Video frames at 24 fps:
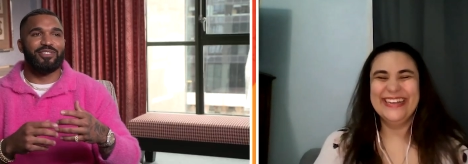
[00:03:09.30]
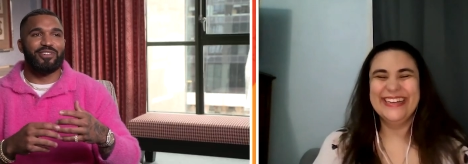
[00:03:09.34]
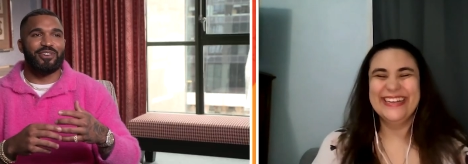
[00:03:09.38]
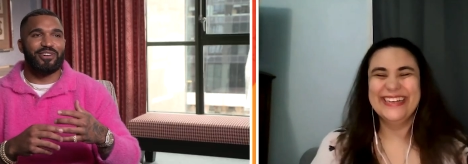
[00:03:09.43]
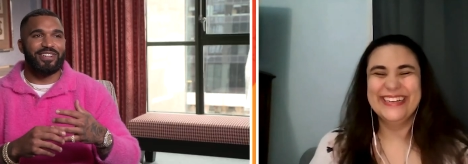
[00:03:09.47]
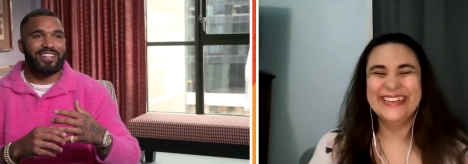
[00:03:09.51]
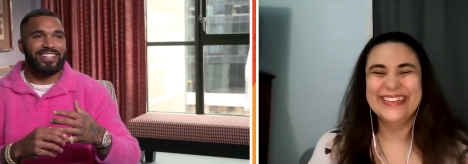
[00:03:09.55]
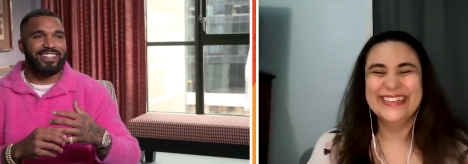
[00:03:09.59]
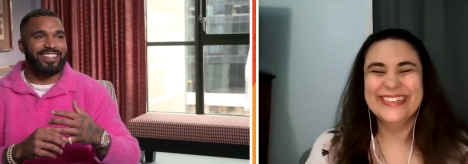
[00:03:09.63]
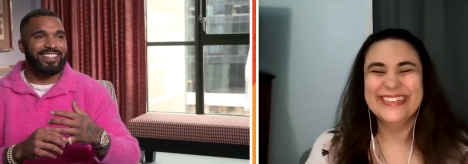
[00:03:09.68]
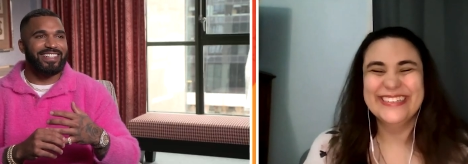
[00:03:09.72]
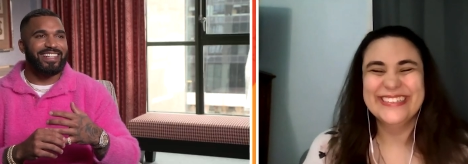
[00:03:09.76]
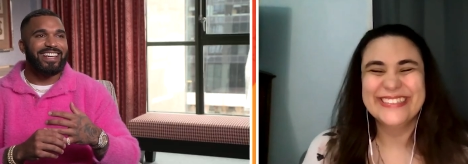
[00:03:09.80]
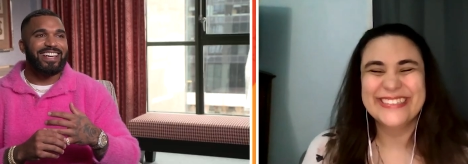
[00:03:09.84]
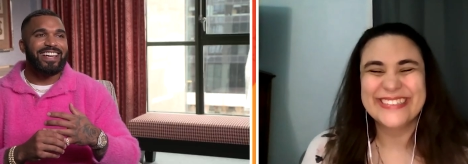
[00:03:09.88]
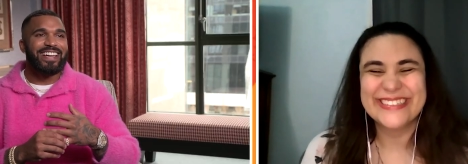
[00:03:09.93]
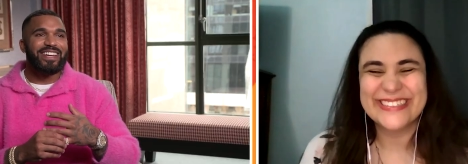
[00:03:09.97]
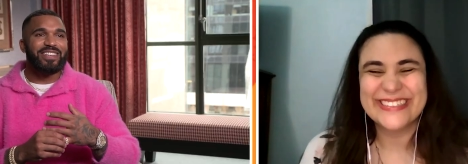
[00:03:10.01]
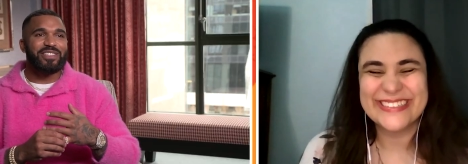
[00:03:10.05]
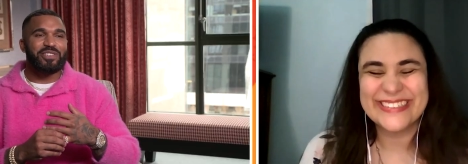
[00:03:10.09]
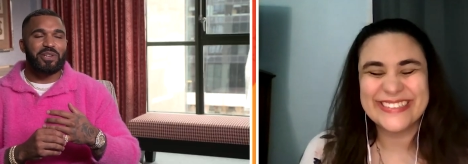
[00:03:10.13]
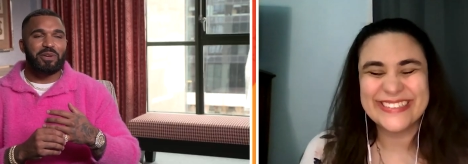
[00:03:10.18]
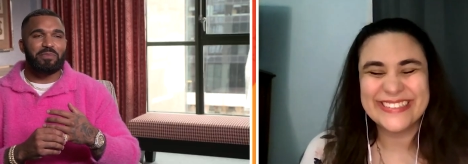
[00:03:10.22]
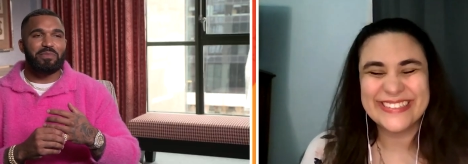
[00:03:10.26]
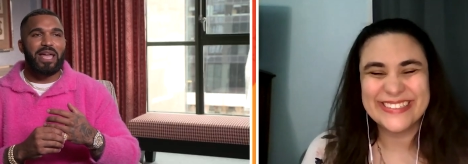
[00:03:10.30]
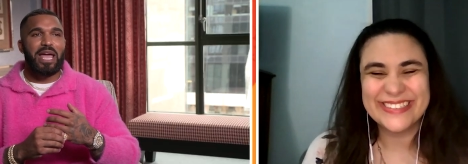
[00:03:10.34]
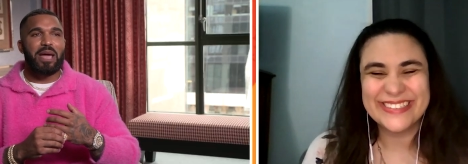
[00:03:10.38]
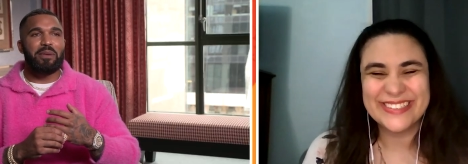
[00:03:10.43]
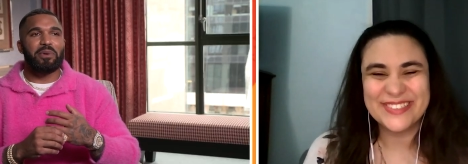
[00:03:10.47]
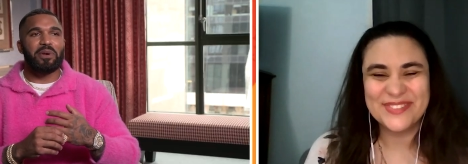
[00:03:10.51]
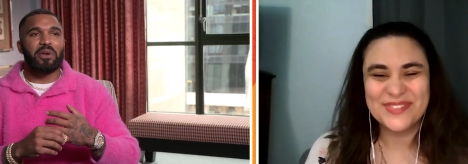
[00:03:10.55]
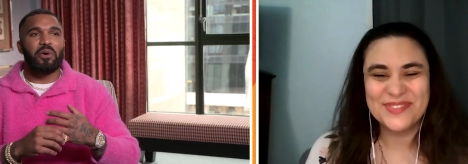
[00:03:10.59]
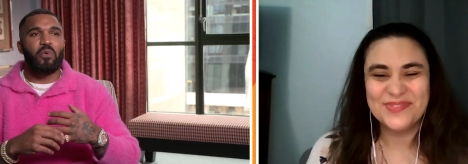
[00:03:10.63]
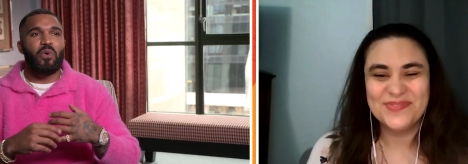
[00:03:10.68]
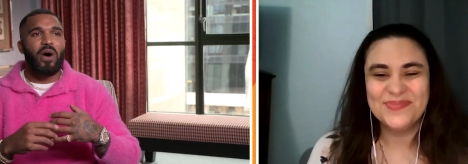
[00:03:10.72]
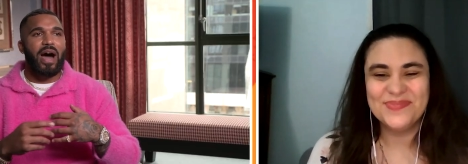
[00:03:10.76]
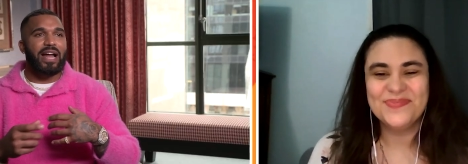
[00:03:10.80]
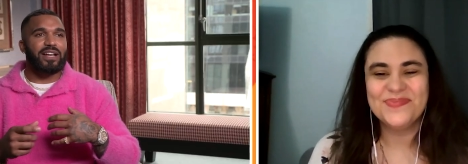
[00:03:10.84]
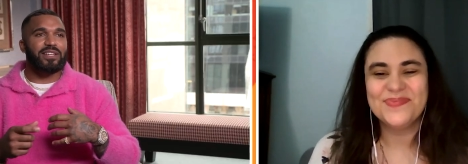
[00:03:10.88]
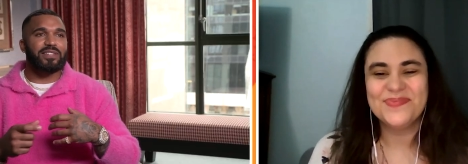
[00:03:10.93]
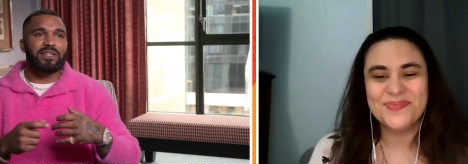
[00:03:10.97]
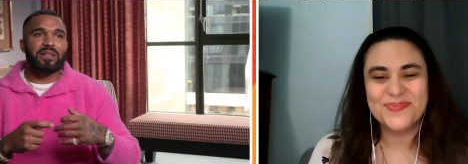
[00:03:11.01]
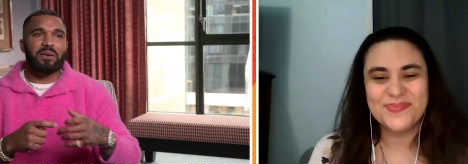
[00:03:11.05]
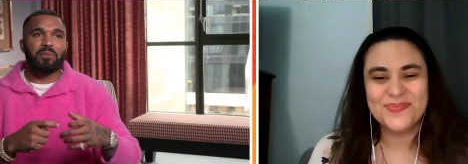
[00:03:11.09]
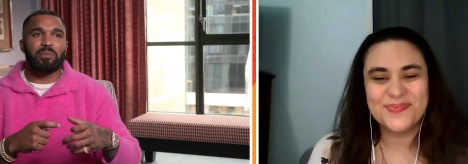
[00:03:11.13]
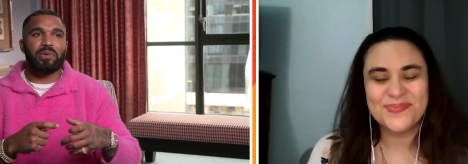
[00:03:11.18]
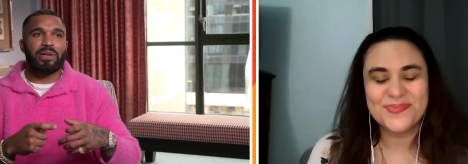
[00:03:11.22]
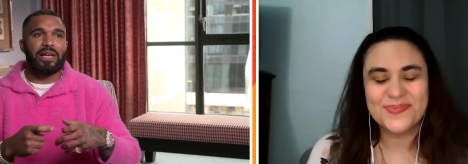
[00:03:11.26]
Speaker 1: for real. So to be able to watch
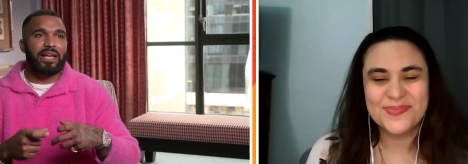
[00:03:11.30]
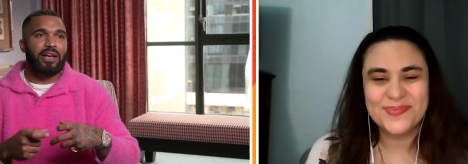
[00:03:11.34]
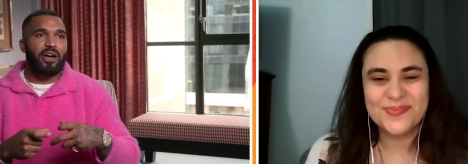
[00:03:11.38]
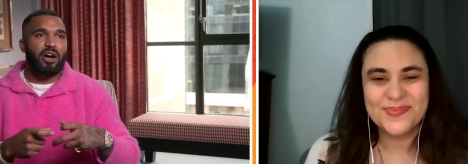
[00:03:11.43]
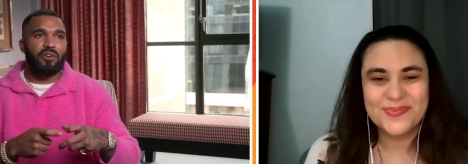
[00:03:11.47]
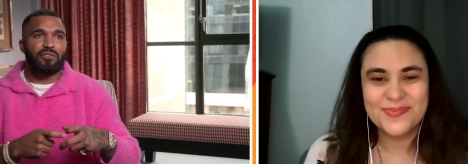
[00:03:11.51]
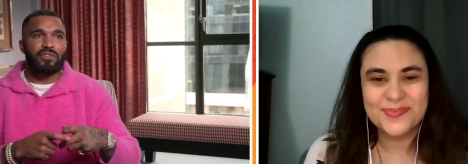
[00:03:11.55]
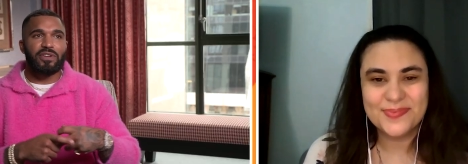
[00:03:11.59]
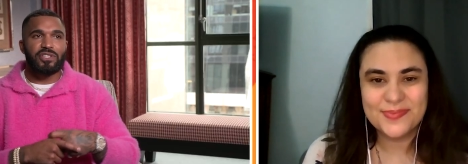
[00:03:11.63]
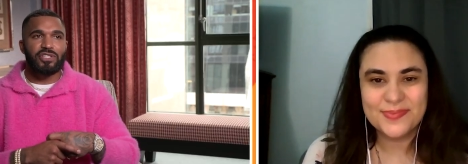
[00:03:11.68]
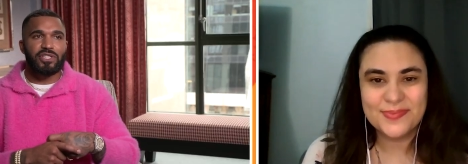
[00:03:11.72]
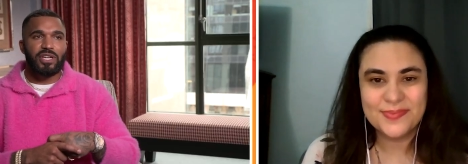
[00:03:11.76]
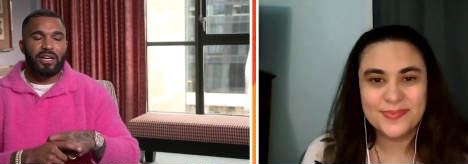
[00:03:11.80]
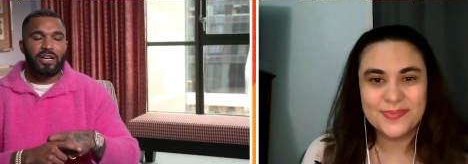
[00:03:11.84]
them play off each